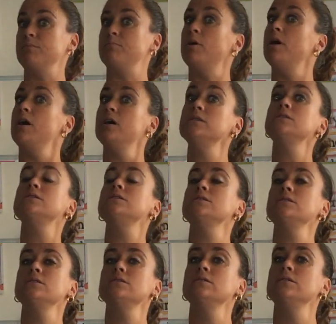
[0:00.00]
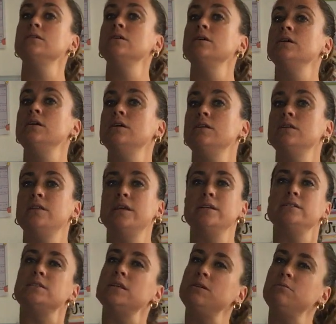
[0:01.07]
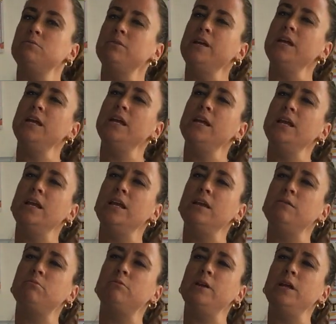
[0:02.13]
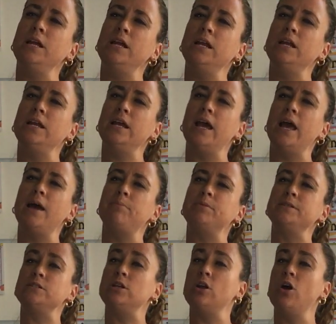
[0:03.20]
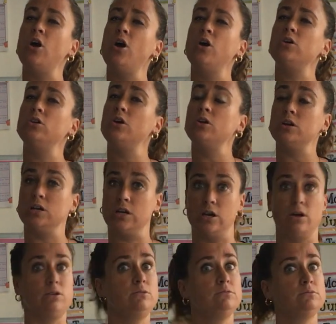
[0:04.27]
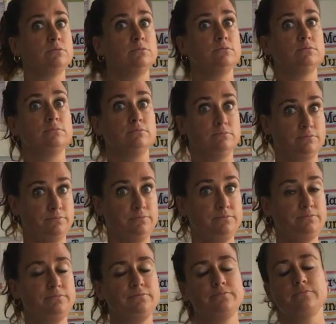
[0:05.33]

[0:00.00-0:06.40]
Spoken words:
the past, things that really happened long ago. And